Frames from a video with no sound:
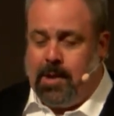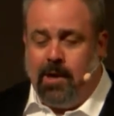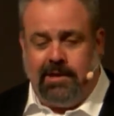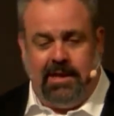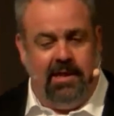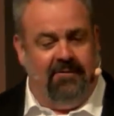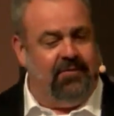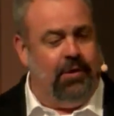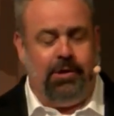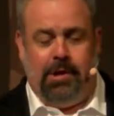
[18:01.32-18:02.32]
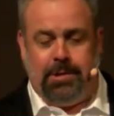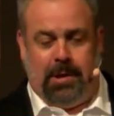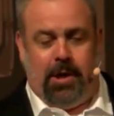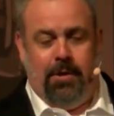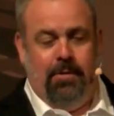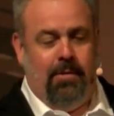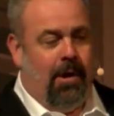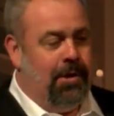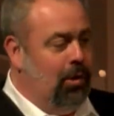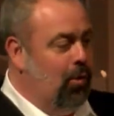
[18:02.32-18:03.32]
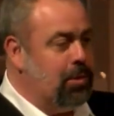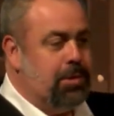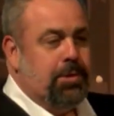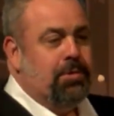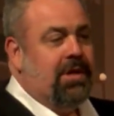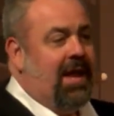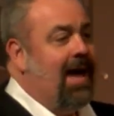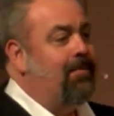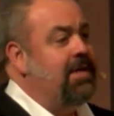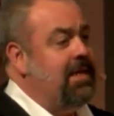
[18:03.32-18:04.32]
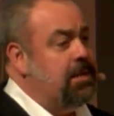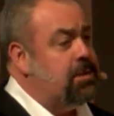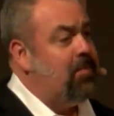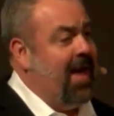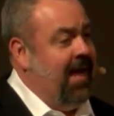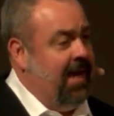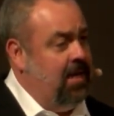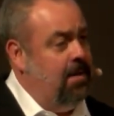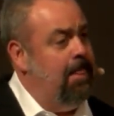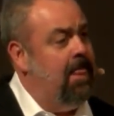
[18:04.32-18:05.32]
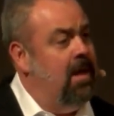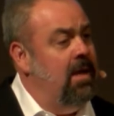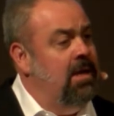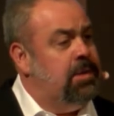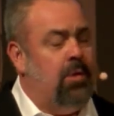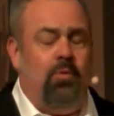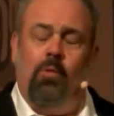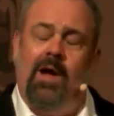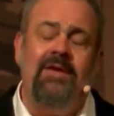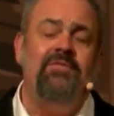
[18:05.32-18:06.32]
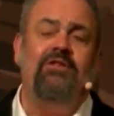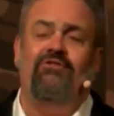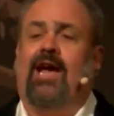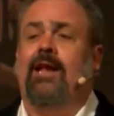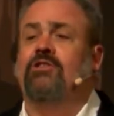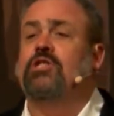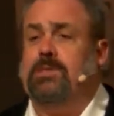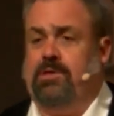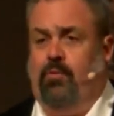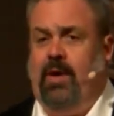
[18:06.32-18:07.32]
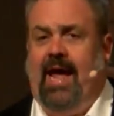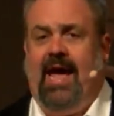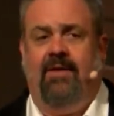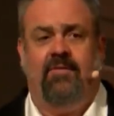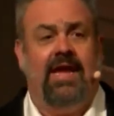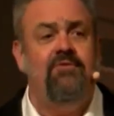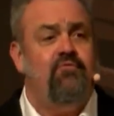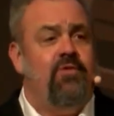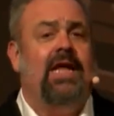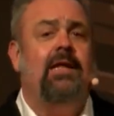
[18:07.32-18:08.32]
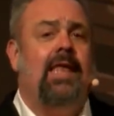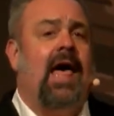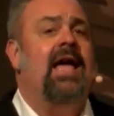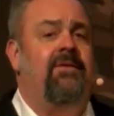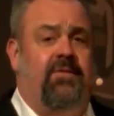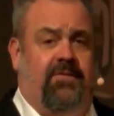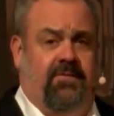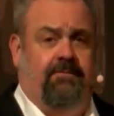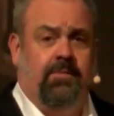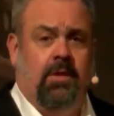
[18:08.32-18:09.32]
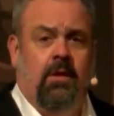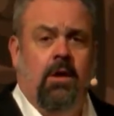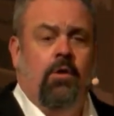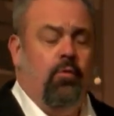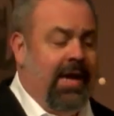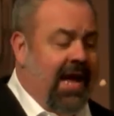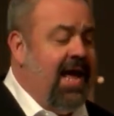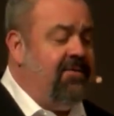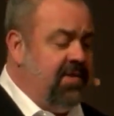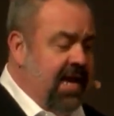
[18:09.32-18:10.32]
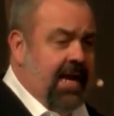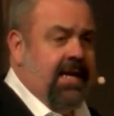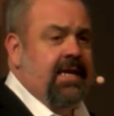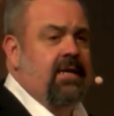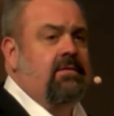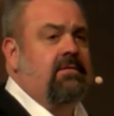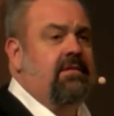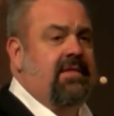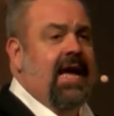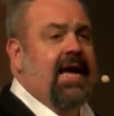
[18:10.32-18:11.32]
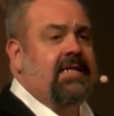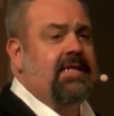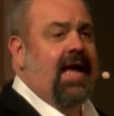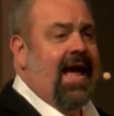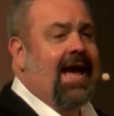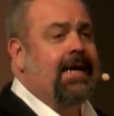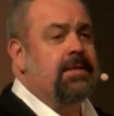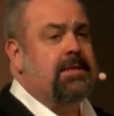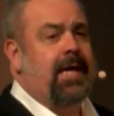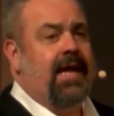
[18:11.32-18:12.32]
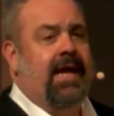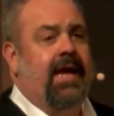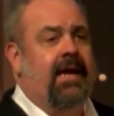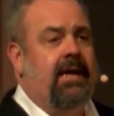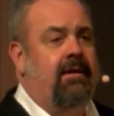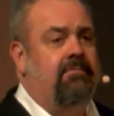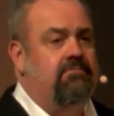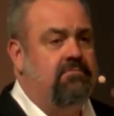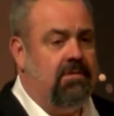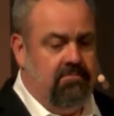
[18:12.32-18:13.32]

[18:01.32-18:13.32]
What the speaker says: Started a few years ago on a lawsuit that happened in Spain. So one of the challenges that we have in real life, we have data that has a